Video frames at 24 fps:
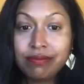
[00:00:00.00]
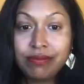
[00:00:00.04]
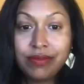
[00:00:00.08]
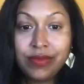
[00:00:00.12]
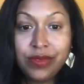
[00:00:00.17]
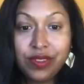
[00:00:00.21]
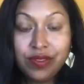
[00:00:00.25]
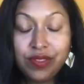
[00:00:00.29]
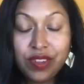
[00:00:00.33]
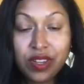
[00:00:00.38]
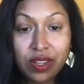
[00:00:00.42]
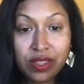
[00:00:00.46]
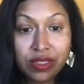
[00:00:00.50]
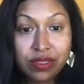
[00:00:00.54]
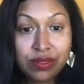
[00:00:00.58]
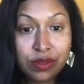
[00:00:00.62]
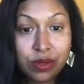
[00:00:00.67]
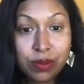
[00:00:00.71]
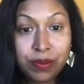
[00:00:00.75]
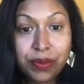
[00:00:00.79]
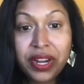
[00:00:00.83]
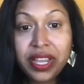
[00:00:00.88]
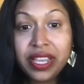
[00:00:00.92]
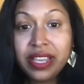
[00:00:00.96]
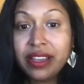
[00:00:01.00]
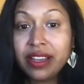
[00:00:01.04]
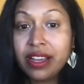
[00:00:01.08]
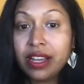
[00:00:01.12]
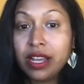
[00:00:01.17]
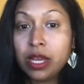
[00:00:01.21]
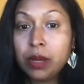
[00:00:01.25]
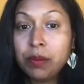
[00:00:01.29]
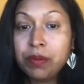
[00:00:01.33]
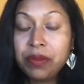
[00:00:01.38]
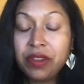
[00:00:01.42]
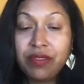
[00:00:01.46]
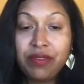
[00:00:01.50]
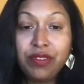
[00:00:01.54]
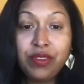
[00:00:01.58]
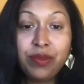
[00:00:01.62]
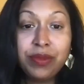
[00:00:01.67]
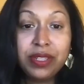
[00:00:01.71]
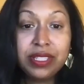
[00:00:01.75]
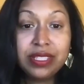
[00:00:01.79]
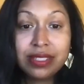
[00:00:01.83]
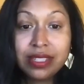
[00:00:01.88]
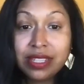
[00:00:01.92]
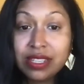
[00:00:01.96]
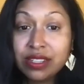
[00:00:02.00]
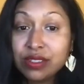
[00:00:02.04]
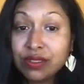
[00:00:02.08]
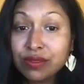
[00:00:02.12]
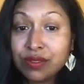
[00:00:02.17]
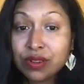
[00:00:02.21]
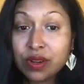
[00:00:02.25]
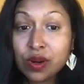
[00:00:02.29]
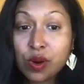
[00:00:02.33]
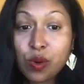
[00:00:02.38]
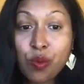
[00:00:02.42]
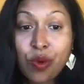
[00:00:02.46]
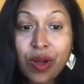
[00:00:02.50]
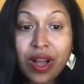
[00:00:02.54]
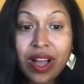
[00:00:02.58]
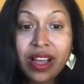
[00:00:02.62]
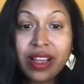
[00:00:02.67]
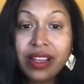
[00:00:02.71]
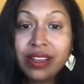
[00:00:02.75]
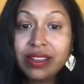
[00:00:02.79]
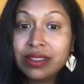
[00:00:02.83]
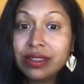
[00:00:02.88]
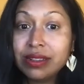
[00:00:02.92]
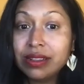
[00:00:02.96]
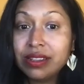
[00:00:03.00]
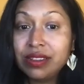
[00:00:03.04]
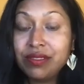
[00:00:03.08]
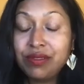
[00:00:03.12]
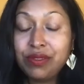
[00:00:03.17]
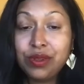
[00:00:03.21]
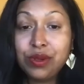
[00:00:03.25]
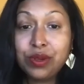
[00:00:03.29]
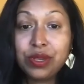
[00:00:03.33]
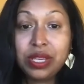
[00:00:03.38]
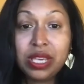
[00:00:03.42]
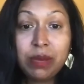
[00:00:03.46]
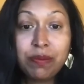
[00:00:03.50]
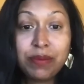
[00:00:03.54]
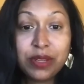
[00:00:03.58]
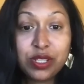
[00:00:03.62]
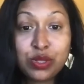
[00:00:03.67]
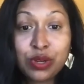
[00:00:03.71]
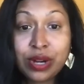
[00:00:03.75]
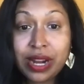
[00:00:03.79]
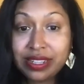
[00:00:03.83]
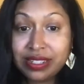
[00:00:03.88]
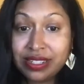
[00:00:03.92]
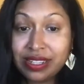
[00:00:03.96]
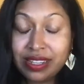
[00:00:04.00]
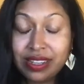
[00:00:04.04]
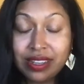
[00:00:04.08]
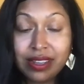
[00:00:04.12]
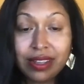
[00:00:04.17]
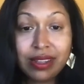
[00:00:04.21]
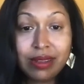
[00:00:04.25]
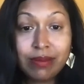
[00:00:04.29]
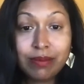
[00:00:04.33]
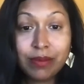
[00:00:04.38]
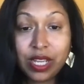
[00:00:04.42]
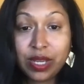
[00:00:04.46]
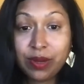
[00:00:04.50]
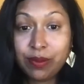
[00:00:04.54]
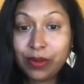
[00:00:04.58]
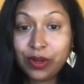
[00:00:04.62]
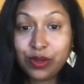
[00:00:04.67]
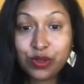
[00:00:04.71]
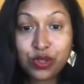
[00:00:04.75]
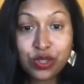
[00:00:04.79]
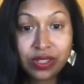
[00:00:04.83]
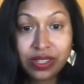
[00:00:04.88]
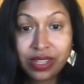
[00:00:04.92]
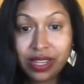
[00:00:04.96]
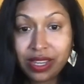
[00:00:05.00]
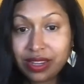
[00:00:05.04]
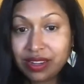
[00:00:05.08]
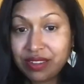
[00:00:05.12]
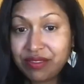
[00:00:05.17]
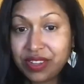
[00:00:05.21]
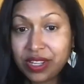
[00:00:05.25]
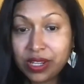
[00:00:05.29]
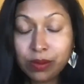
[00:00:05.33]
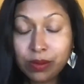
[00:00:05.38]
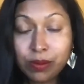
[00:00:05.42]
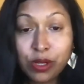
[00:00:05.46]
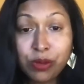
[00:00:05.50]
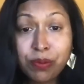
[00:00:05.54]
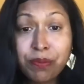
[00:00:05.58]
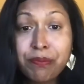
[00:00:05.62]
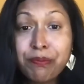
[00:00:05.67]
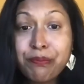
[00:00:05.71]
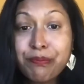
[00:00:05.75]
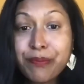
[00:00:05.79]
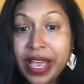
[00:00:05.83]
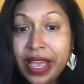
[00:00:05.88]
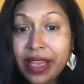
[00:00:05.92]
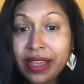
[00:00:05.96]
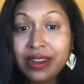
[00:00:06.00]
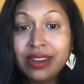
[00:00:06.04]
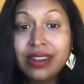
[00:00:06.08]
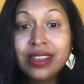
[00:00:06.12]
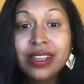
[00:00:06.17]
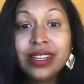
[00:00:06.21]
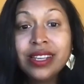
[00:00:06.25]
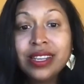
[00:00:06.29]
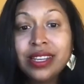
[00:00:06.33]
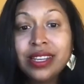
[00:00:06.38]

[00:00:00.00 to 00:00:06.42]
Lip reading: you've gone through a breakup, if you've been single for a while, if you keep attracting emotionally unavailable men,